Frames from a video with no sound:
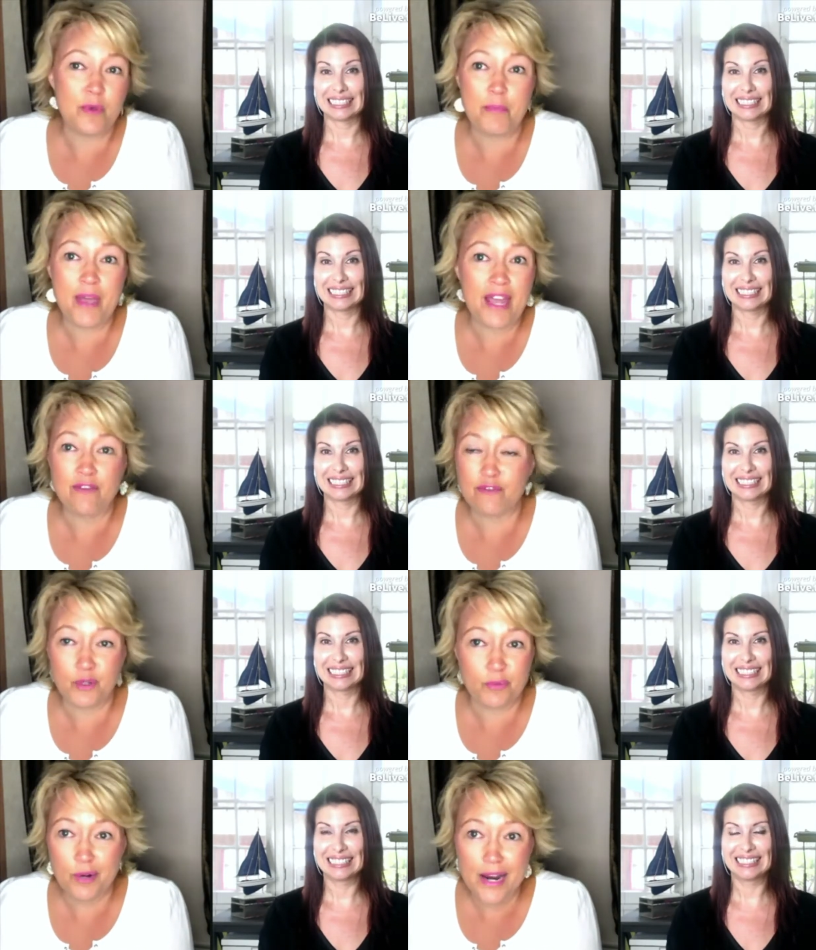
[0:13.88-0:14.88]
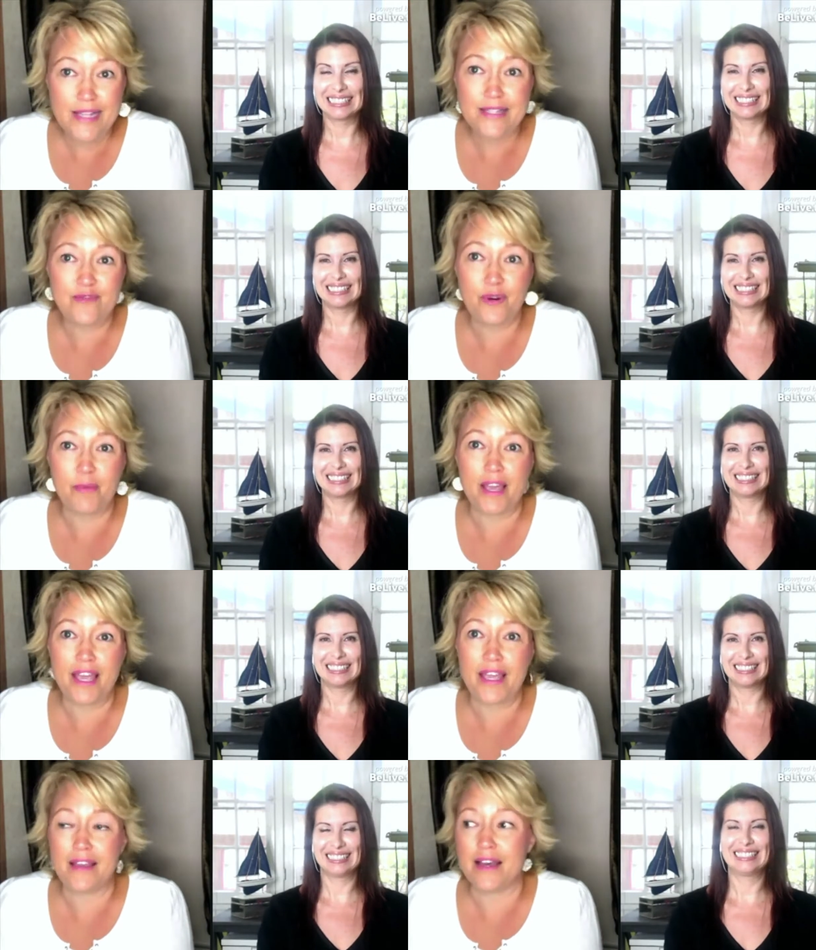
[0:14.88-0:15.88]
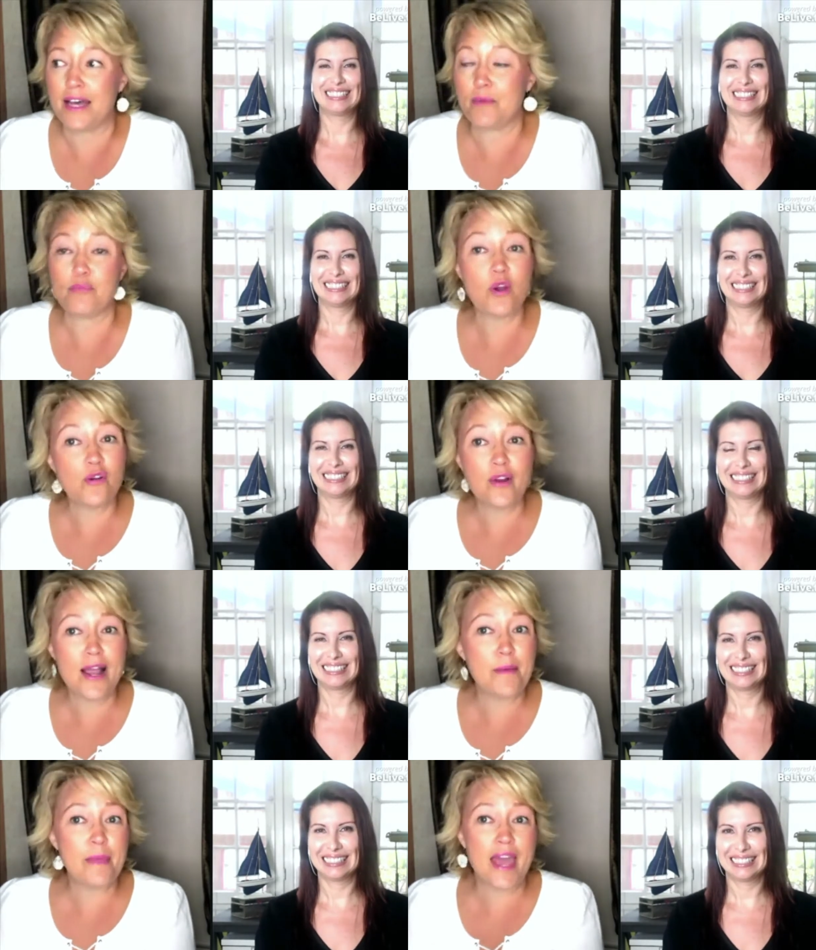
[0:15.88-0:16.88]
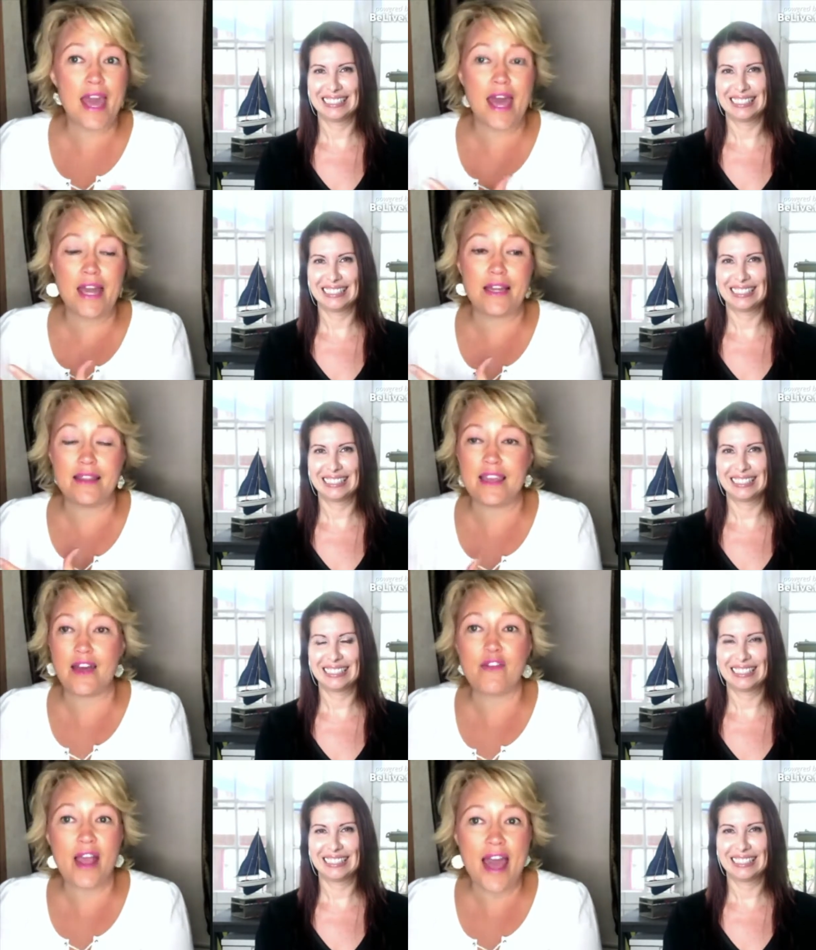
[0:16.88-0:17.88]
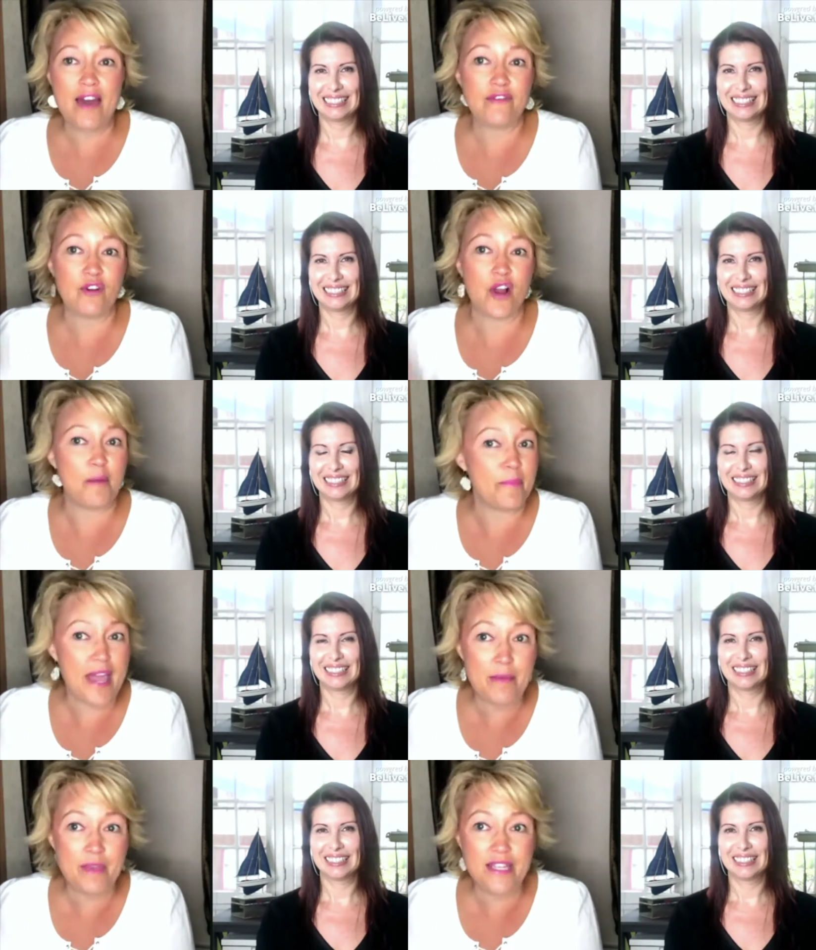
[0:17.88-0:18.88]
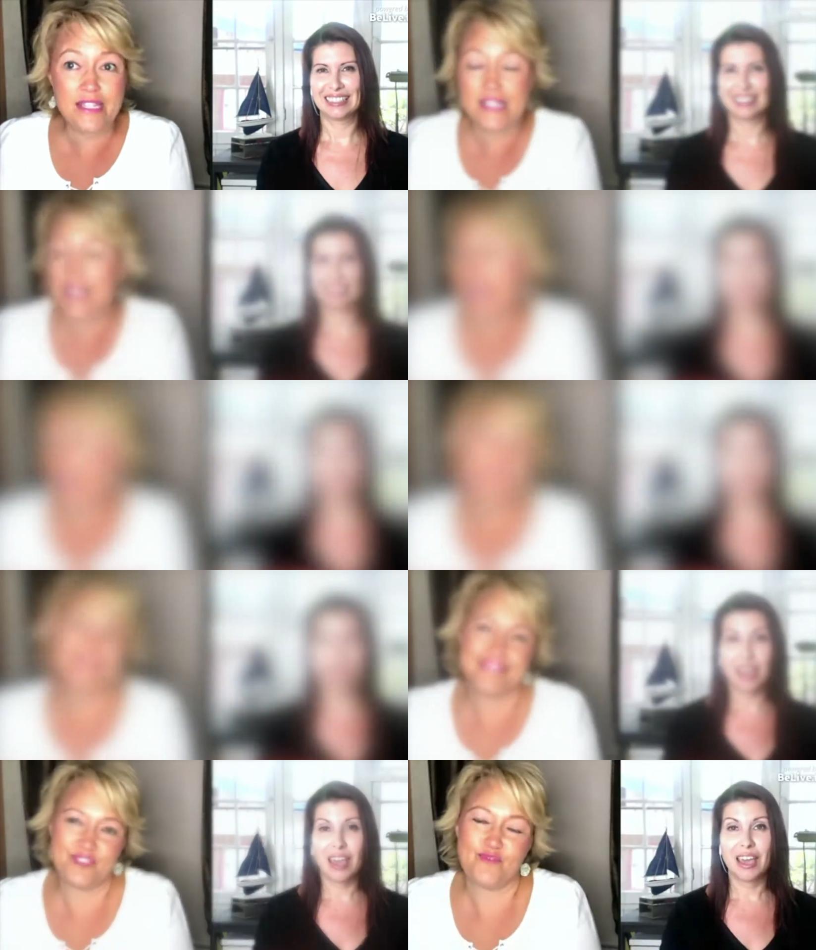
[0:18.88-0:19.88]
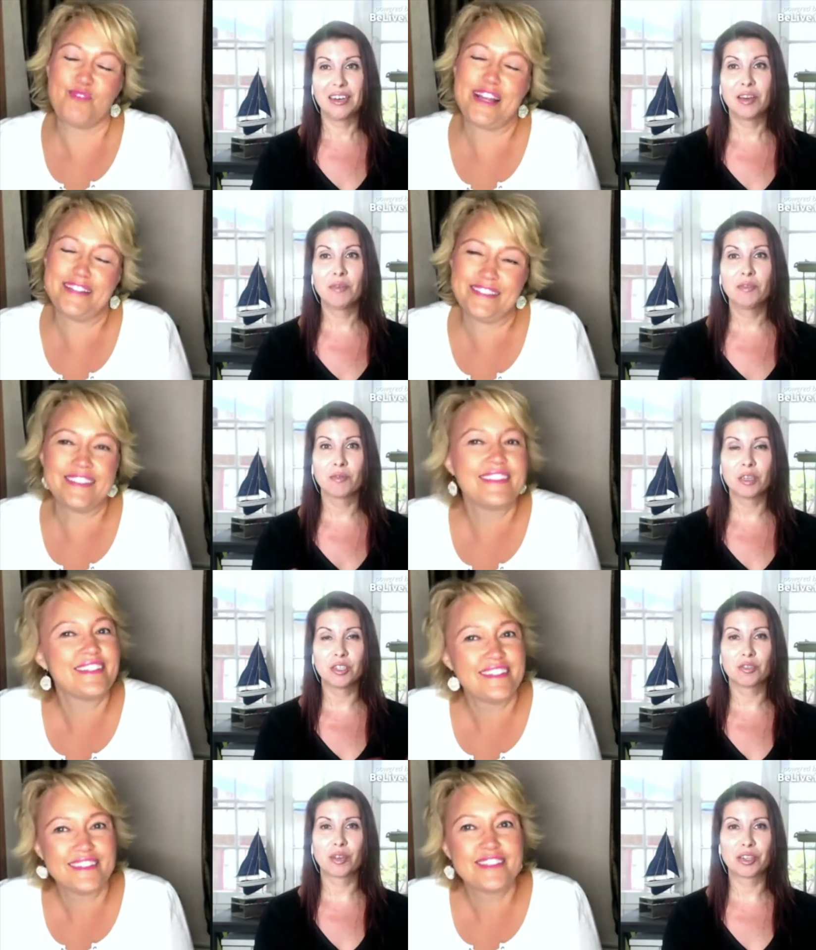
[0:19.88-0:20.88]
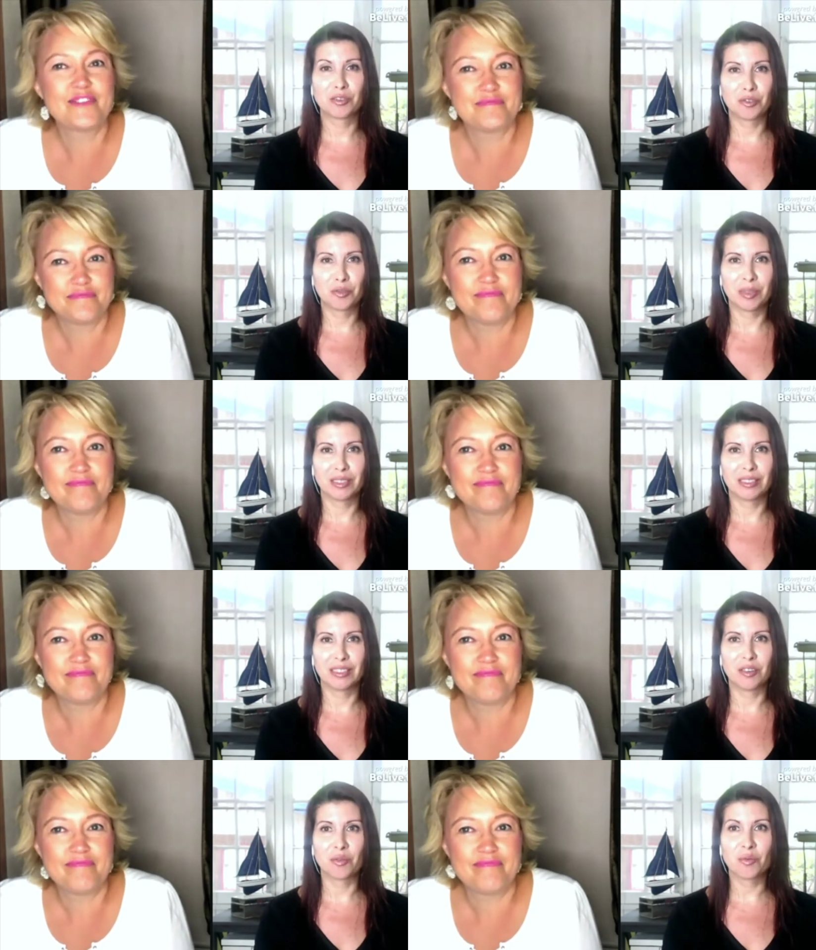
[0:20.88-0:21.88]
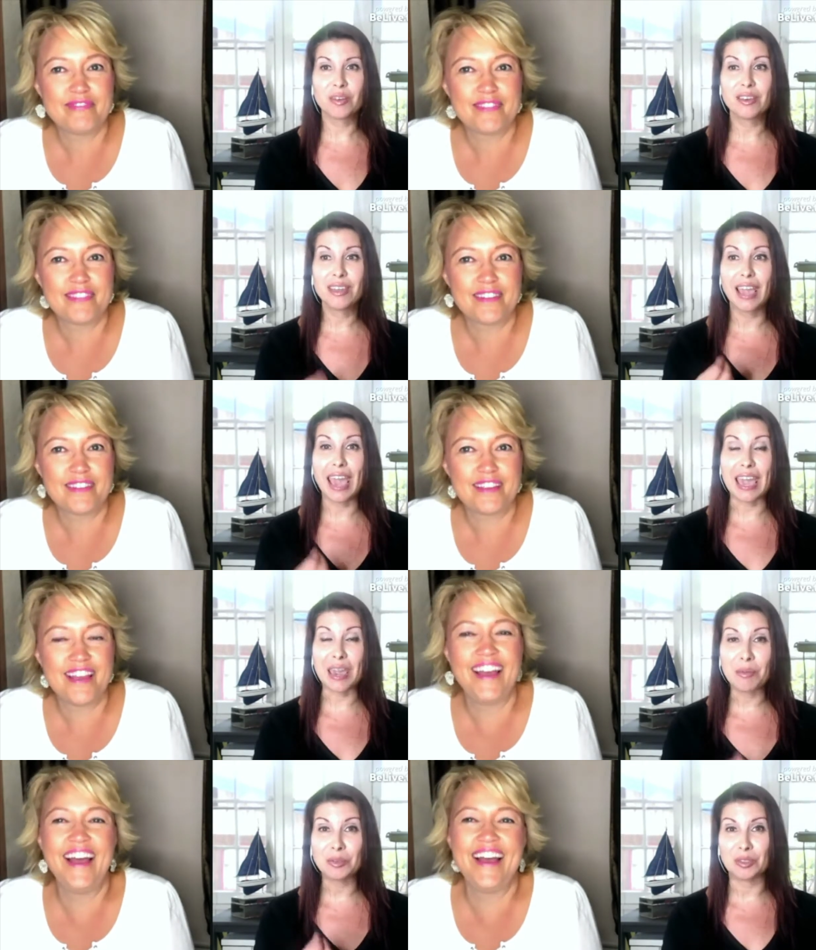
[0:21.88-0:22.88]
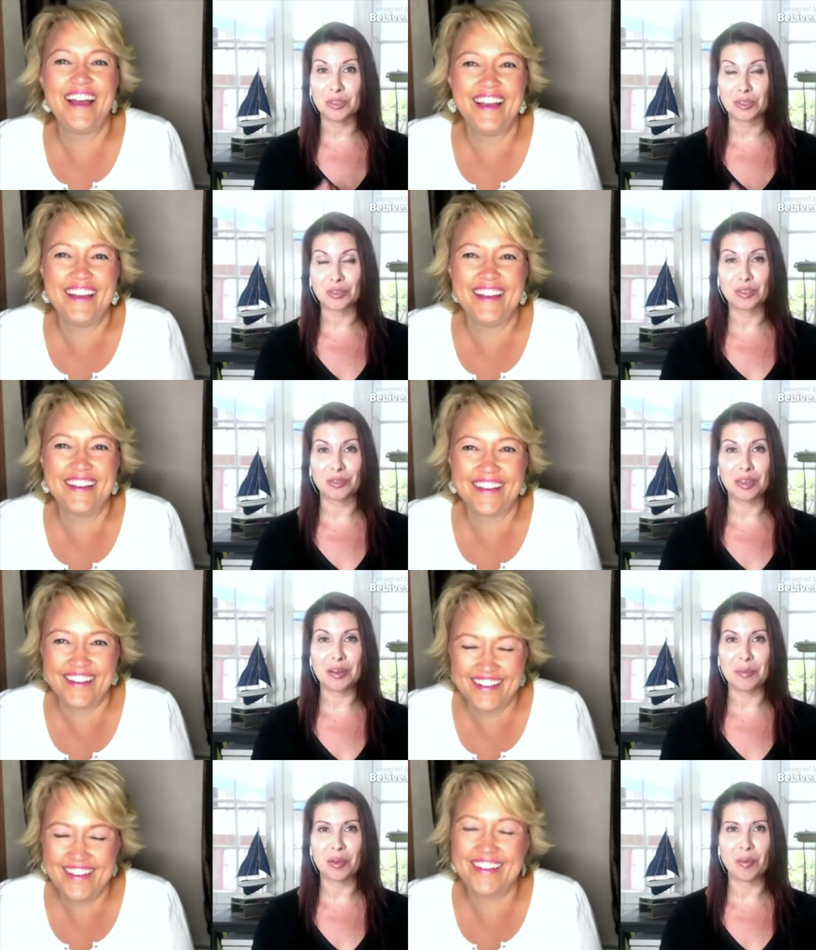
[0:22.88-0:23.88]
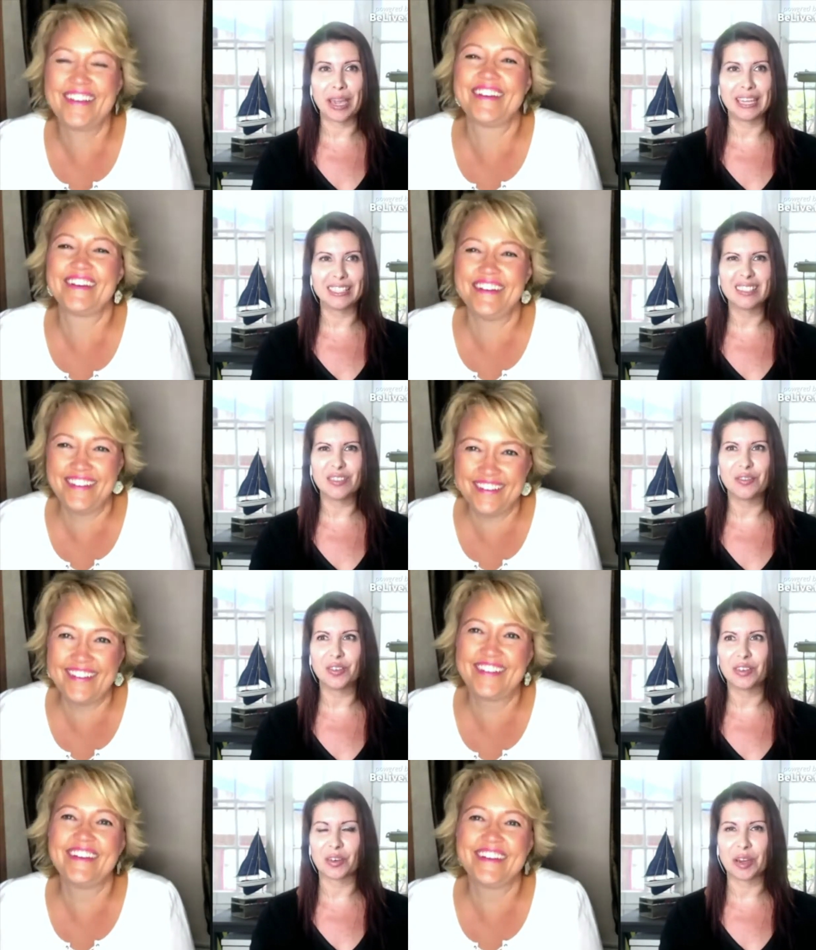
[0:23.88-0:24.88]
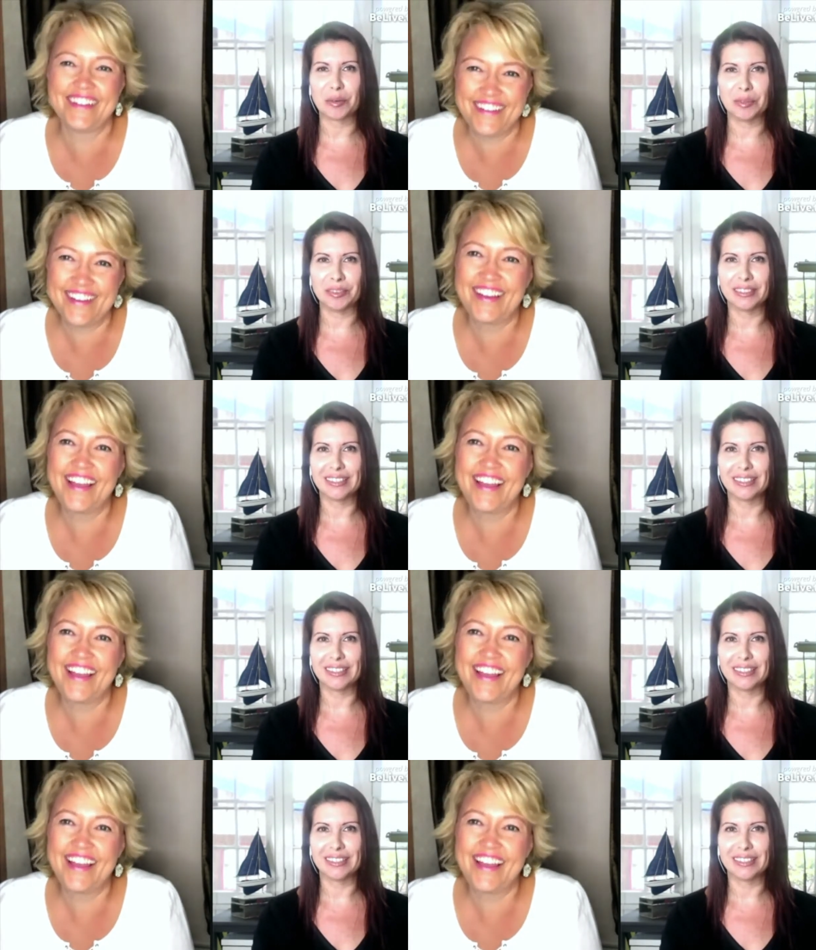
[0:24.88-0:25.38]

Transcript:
Speaker 1: have paid full price for my um, program and the other half are on payments
Speaker 2: and now we've restructured your business and you're really able to serve in a big way and doesn't that feel incredible